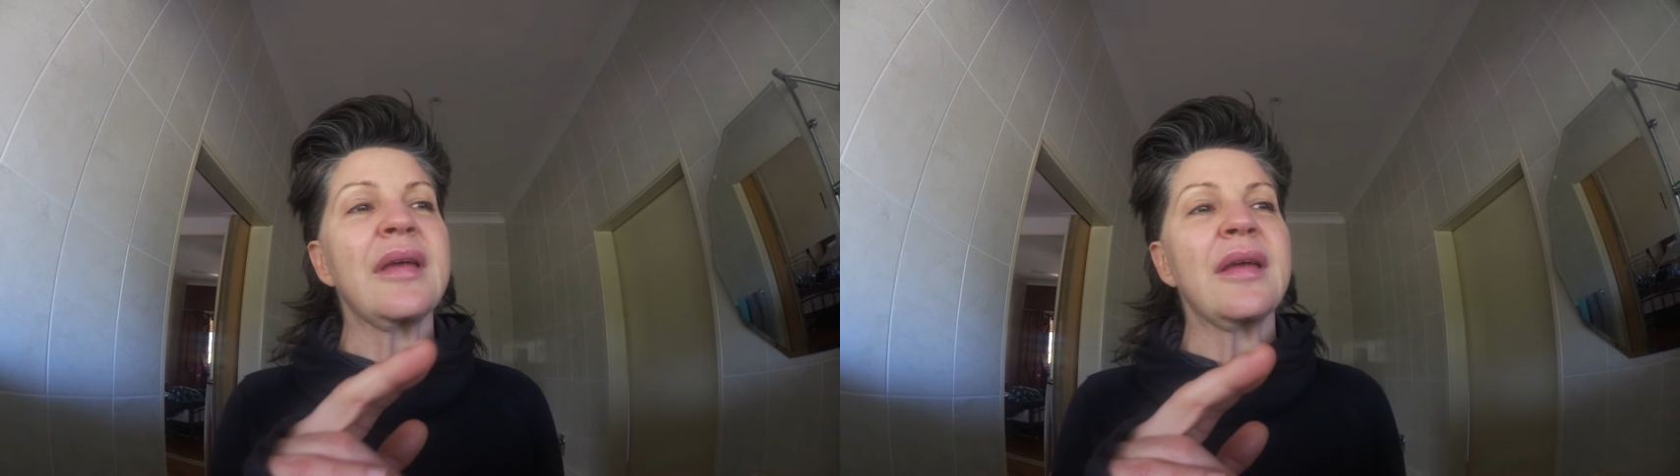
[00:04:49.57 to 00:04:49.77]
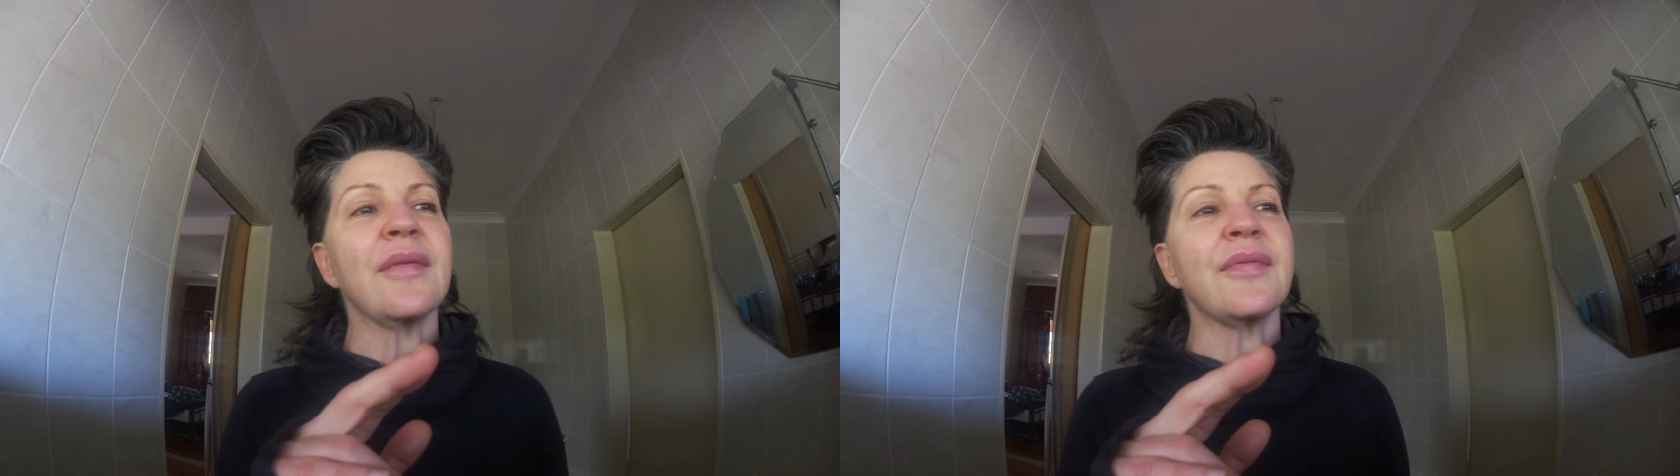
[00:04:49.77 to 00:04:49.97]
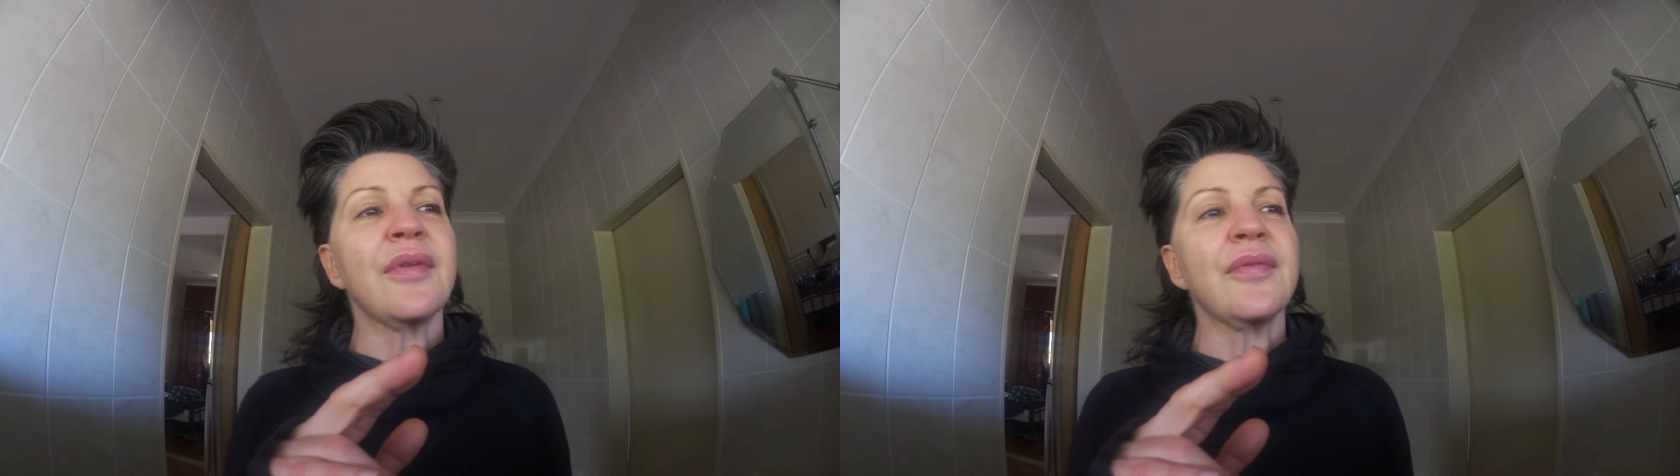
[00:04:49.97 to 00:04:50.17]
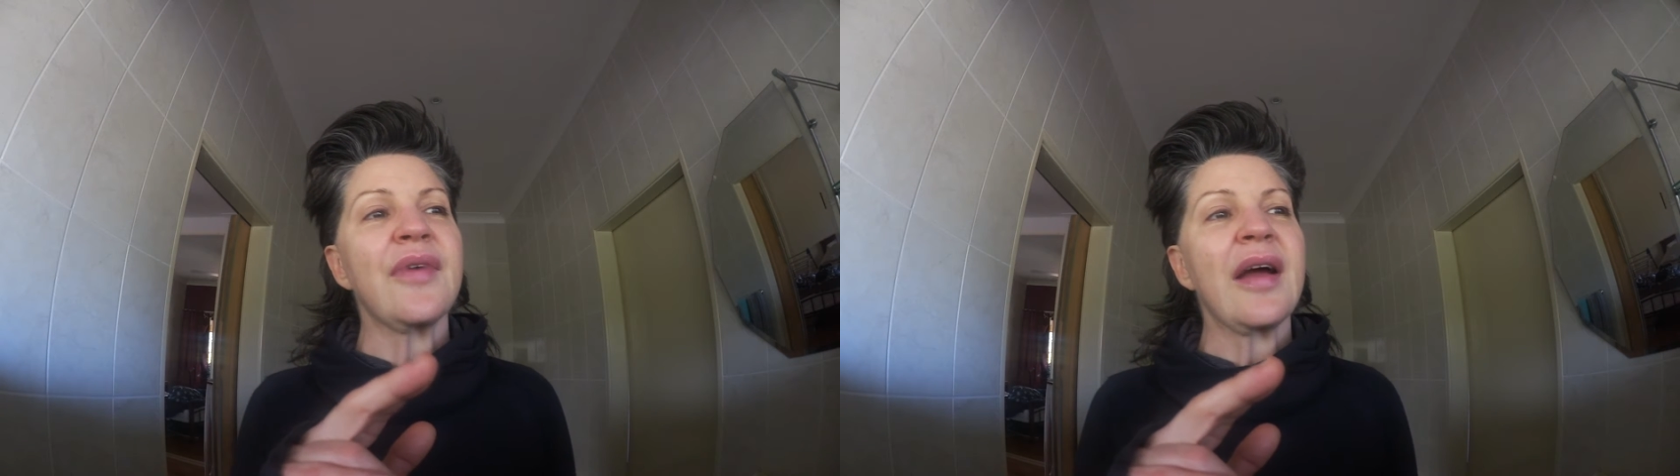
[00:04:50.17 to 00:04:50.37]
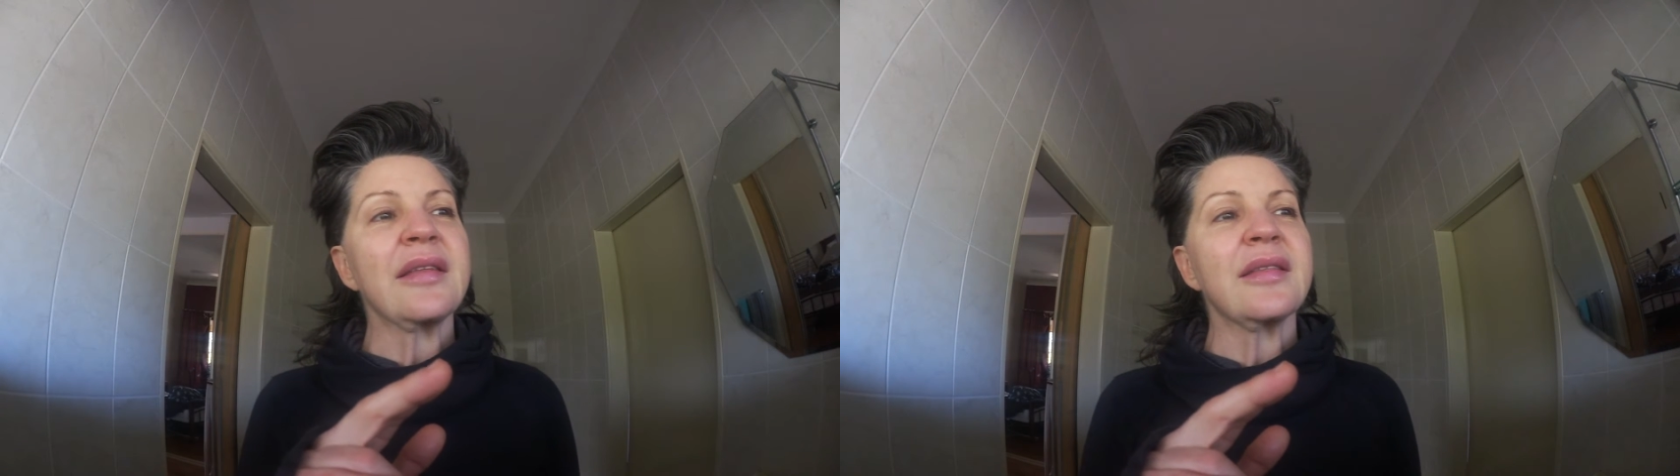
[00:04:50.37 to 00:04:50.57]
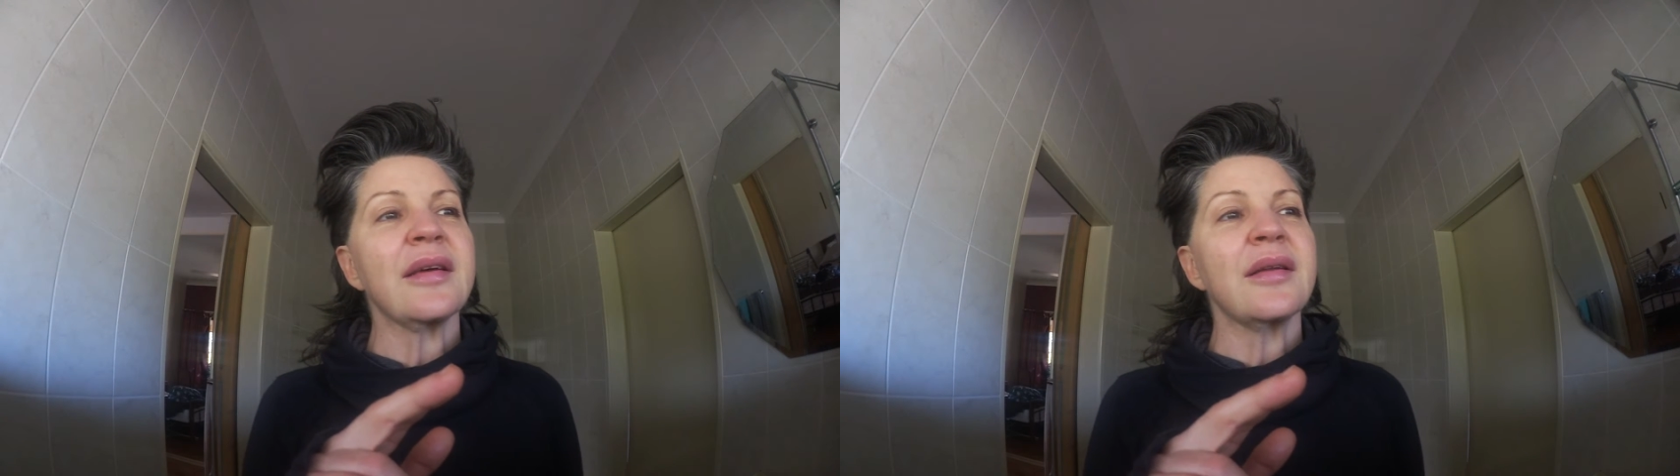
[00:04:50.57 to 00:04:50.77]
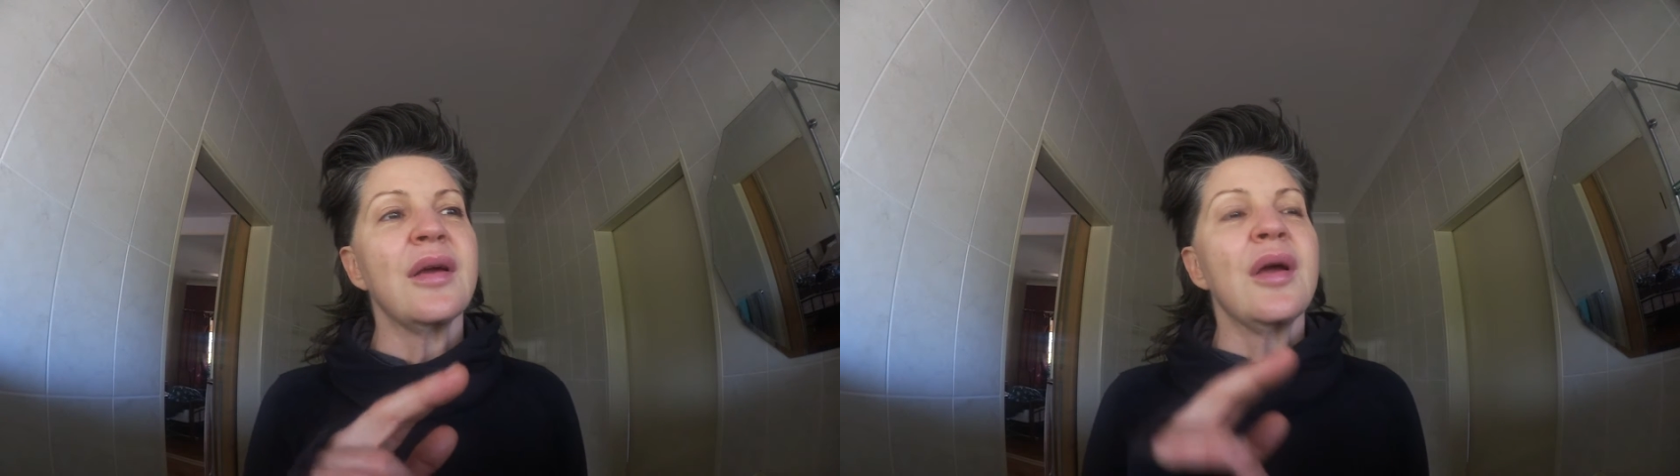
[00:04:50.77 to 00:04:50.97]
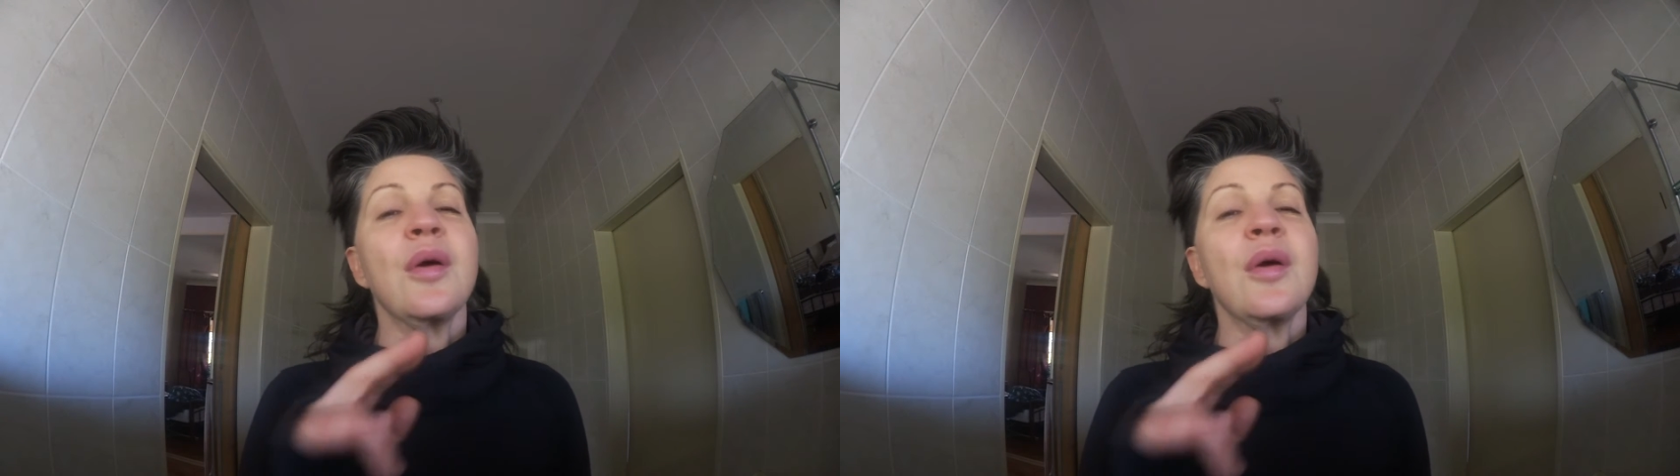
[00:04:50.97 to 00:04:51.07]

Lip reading: me of the fact that